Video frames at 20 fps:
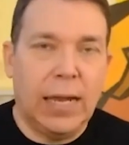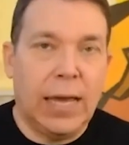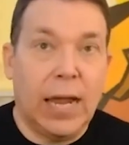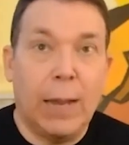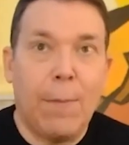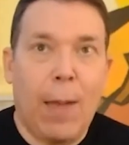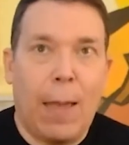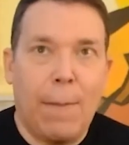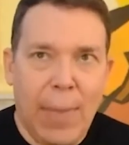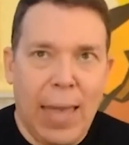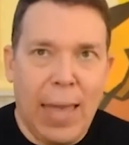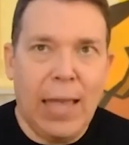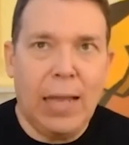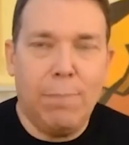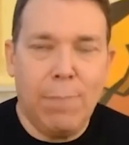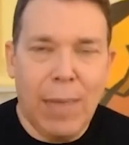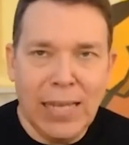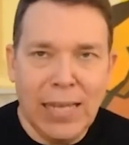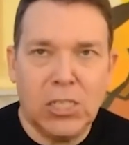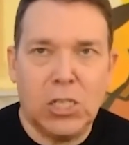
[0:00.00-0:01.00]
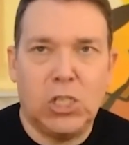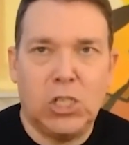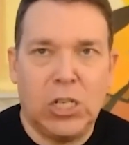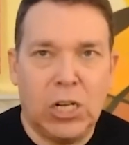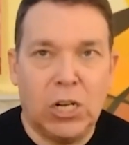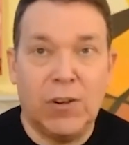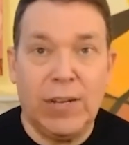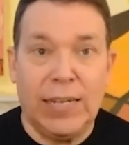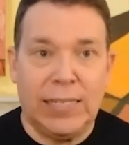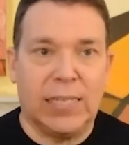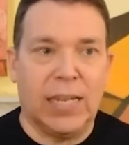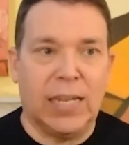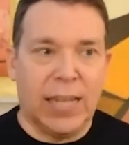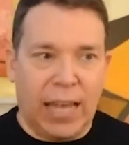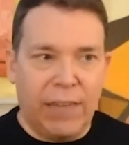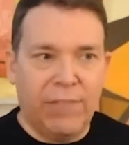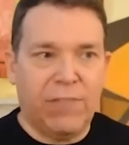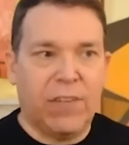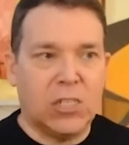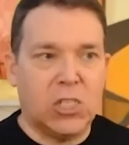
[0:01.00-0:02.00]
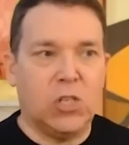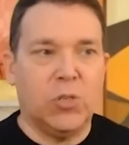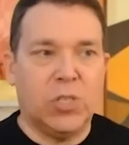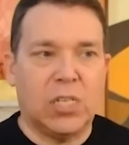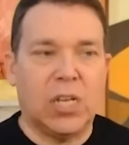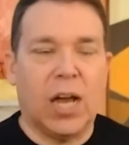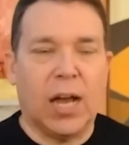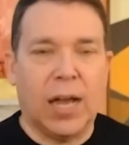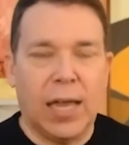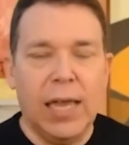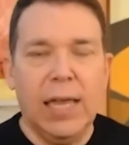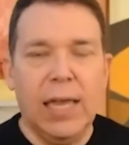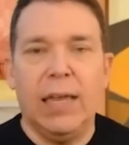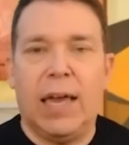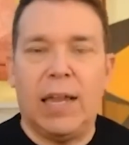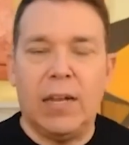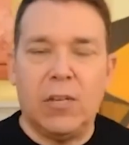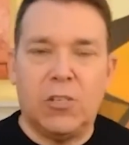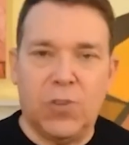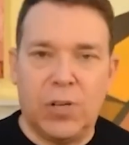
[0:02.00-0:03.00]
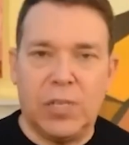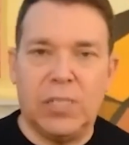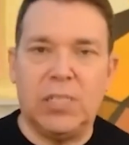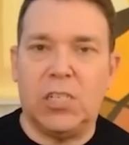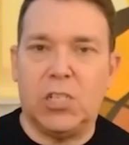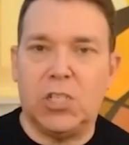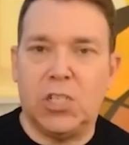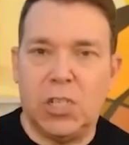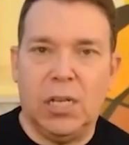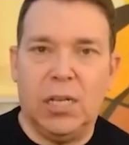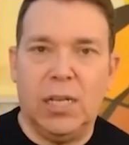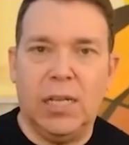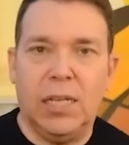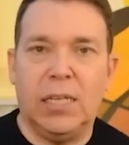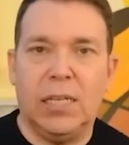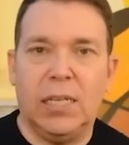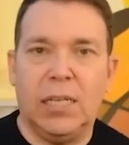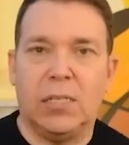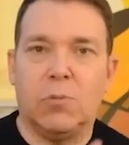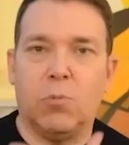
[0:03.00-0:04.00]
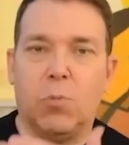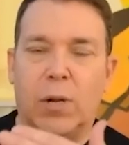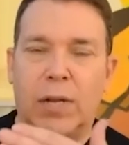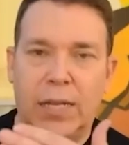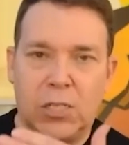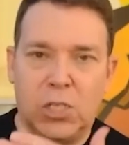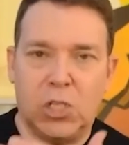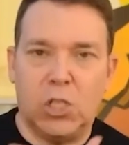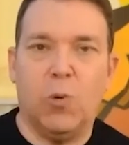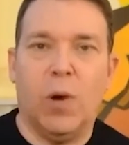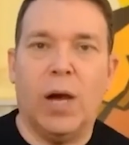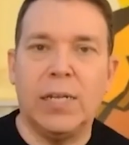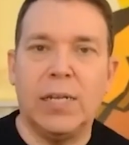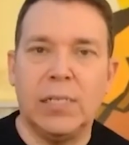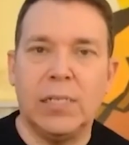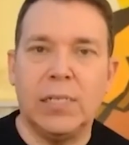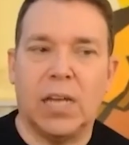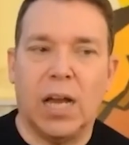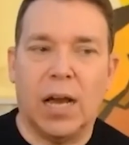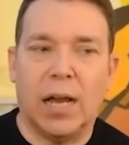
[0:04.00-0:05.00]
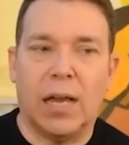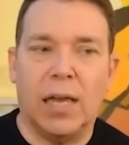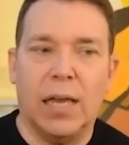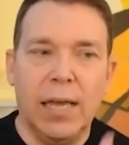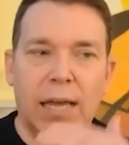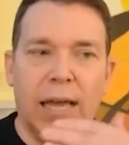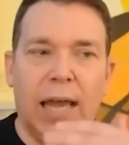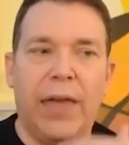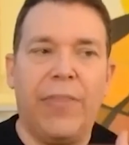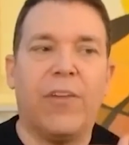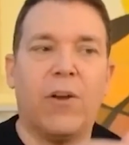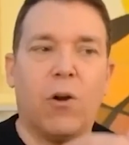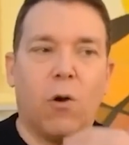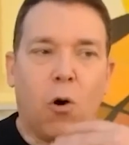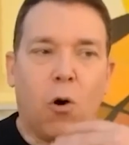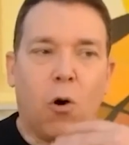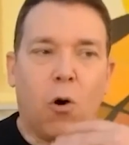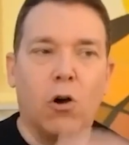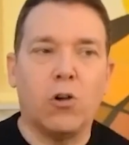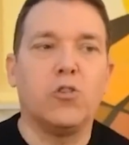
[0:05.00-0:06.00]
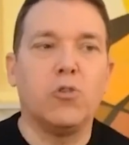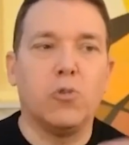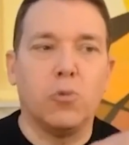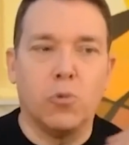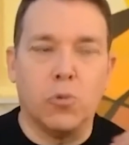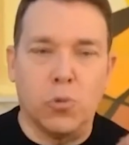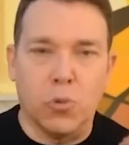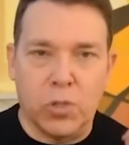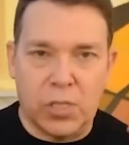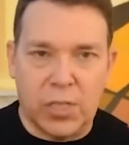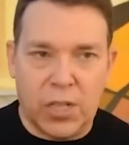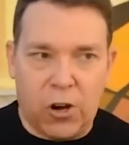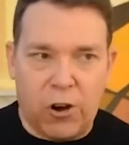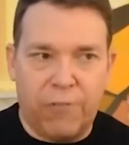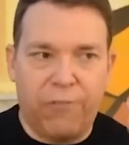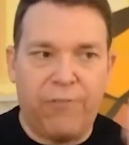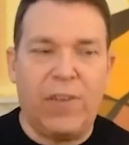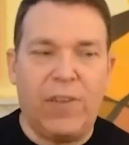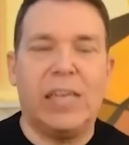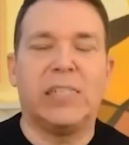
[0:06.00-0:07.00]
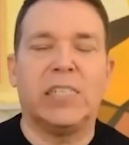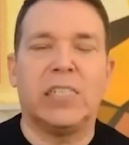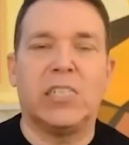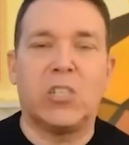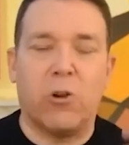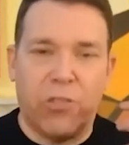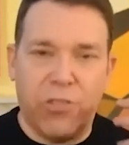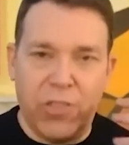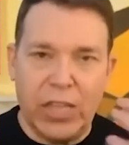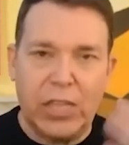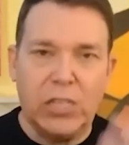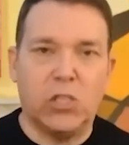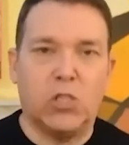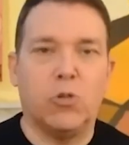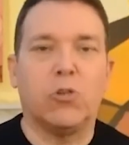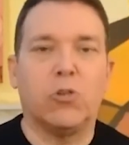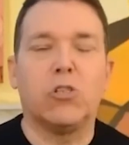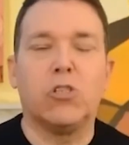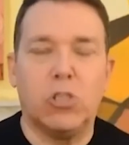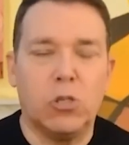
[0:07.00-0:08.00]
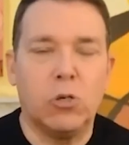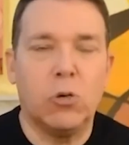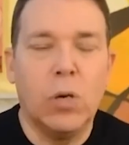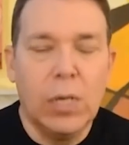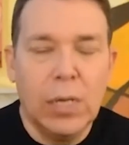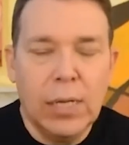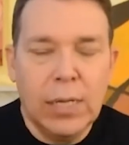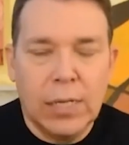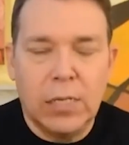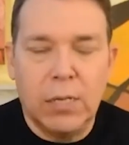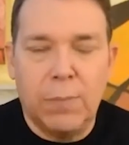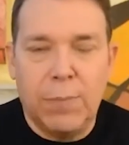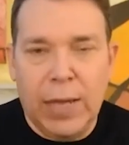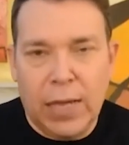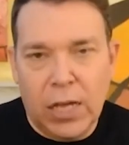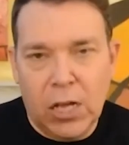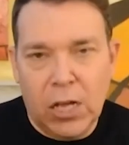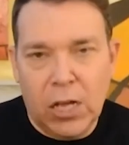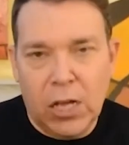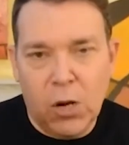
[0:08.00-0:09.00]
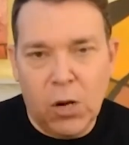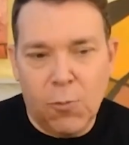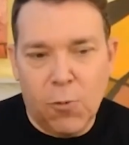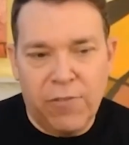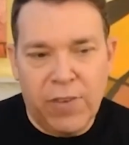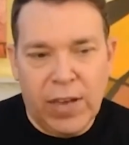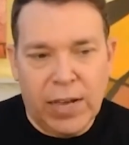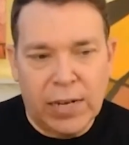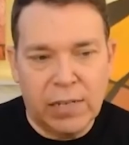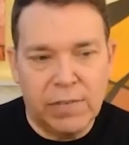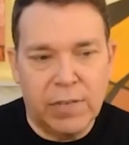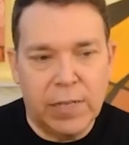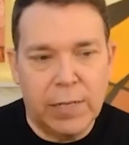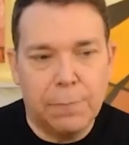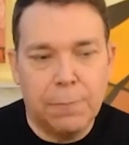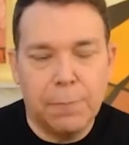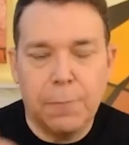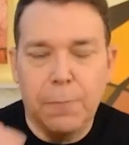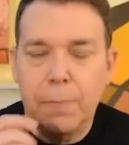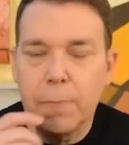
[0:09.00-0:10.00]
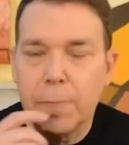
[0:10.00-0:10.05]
And kind of my main message here is that life gets you stuck and a transition is what gets you unstuck. And there are tools, there are phases, there are things you can do to make it go more effectively.